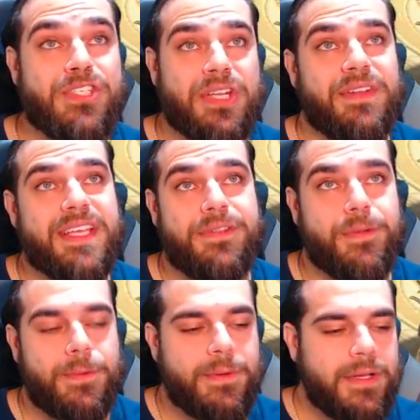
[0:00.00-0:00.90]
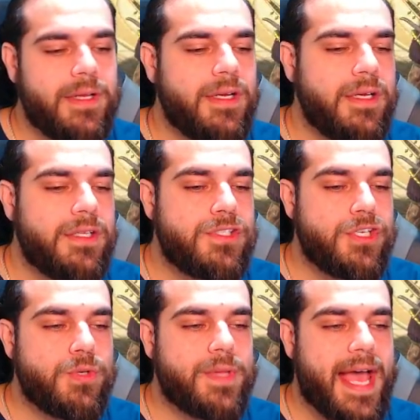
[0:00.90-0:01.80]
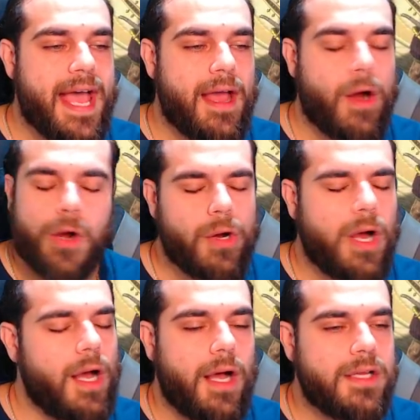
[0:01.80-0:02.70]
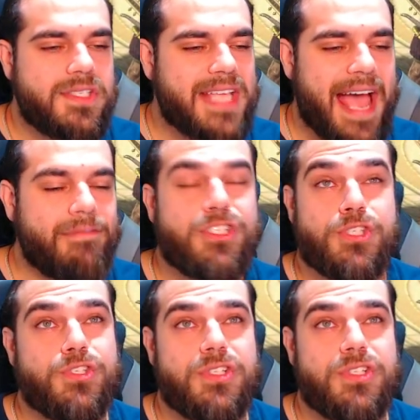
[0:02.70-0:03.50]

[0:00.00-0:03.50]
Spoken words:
and Lethal to do that, or Savage